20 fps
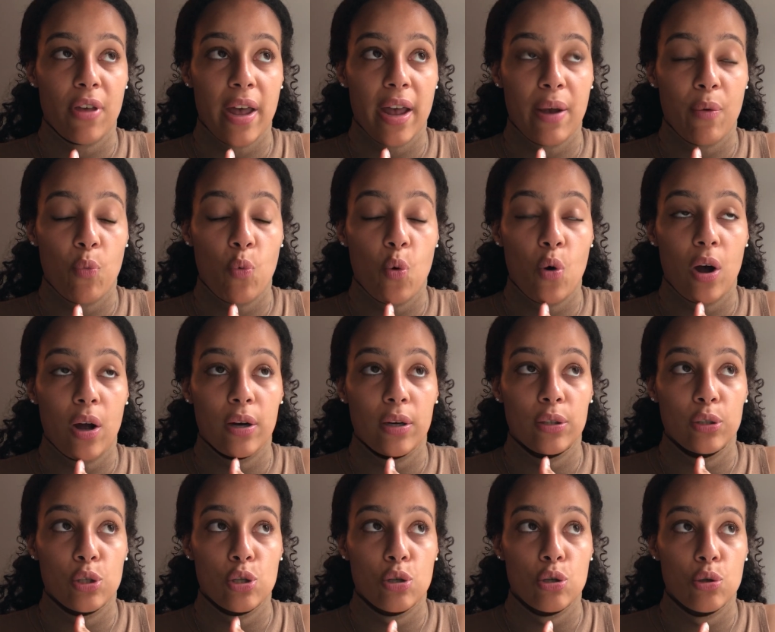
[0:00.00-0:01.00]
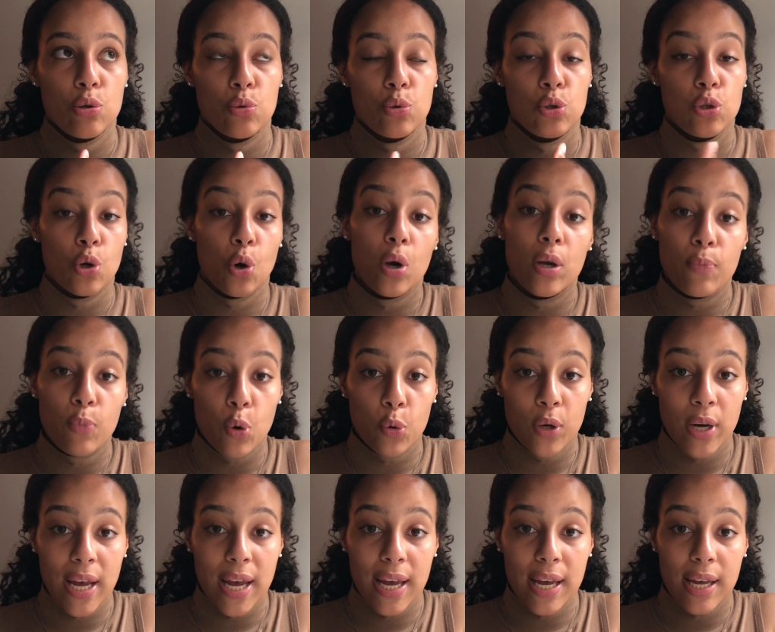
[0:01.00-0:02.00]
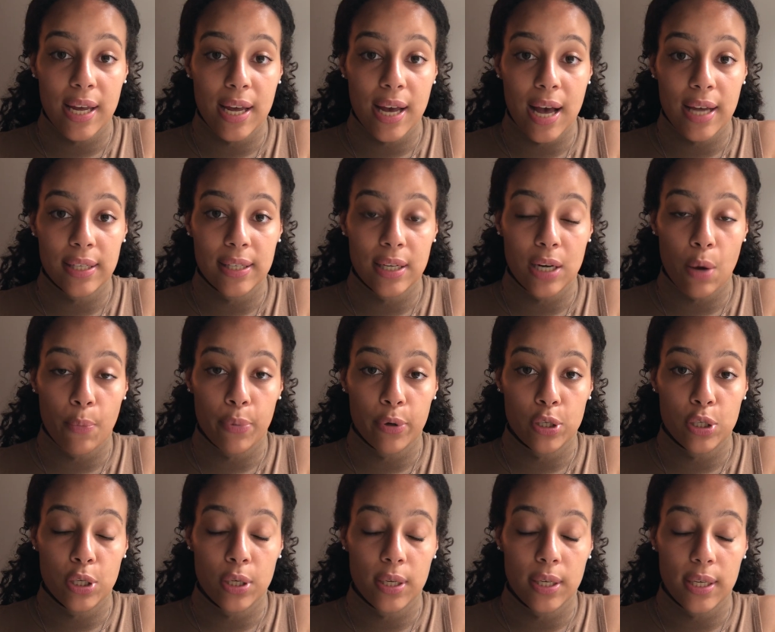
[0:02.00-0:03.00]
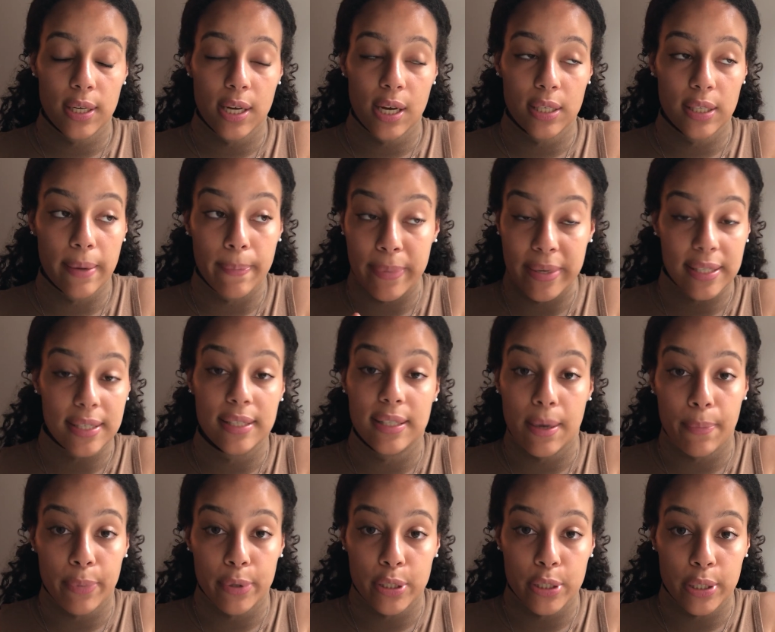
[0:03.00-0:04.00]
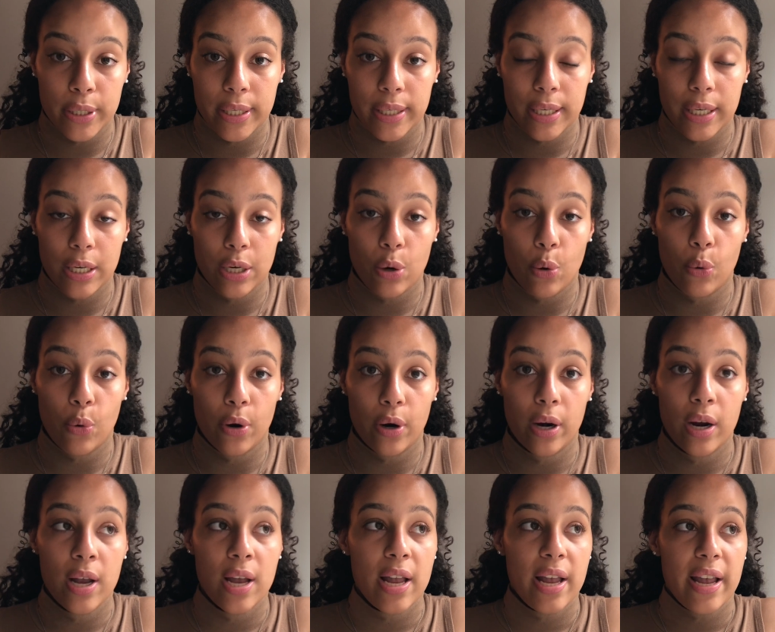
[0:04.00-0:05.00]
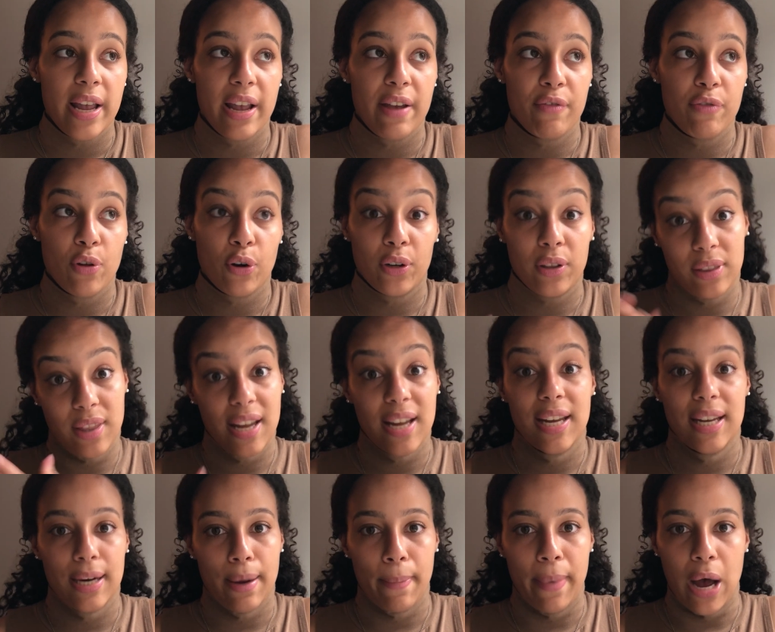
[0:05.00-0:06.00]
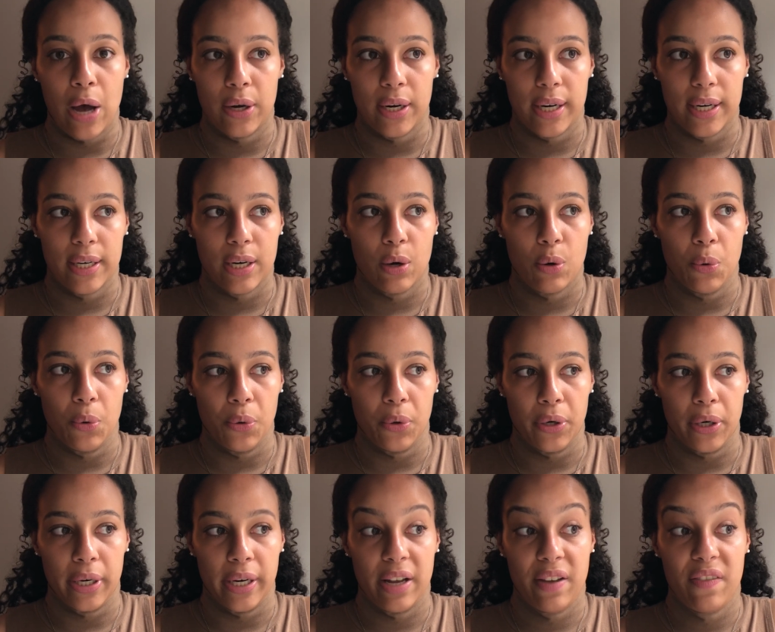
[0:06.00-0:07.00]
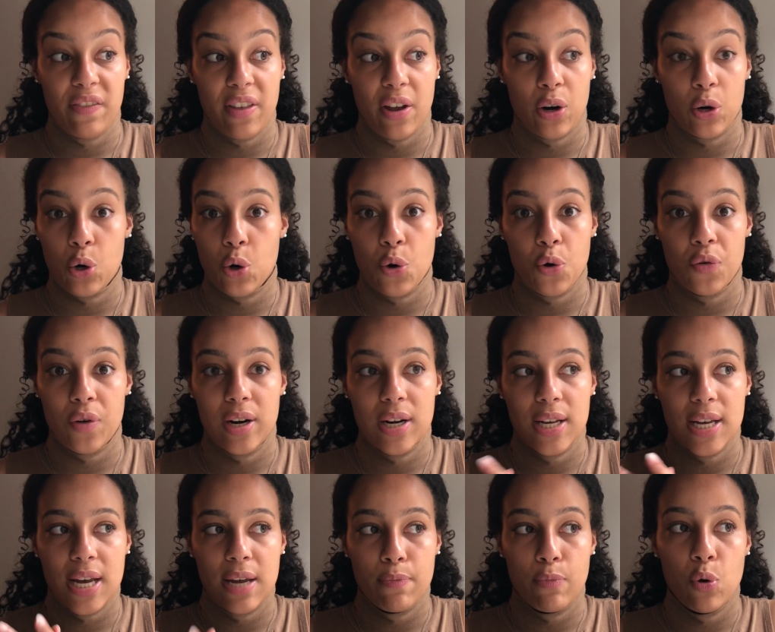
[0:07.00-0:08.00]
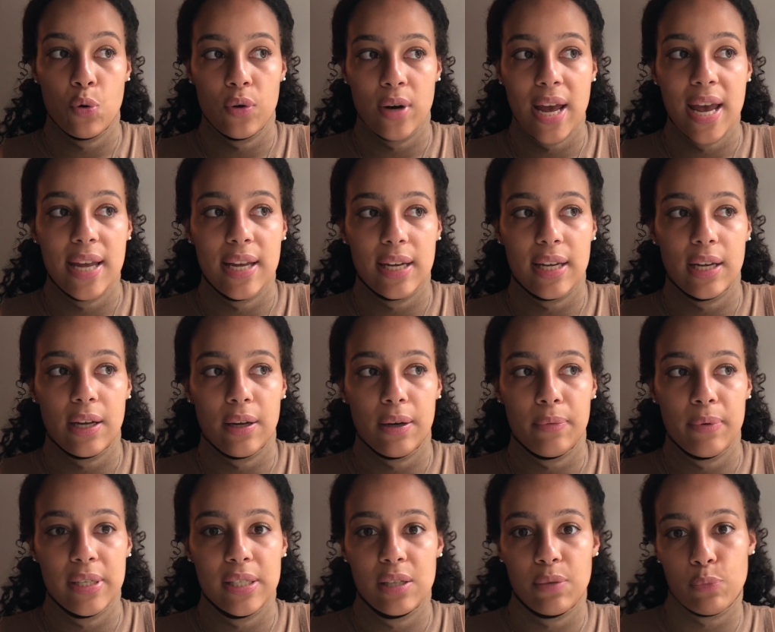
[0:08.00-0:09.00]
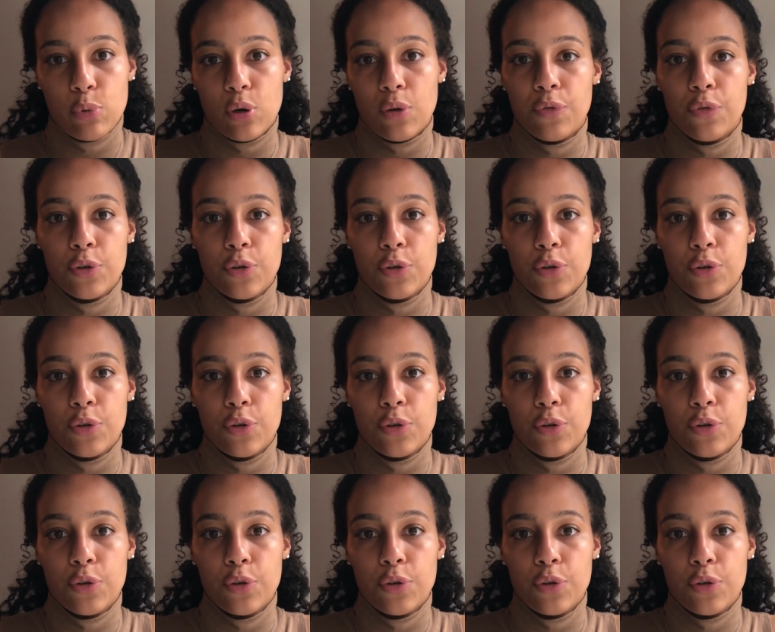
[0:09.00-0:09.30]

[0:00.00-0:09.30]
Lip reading: want to join MONAT as an opportunity, as a business opportunity, or if they're thinking about it, or if they're already in MONAT. It's important for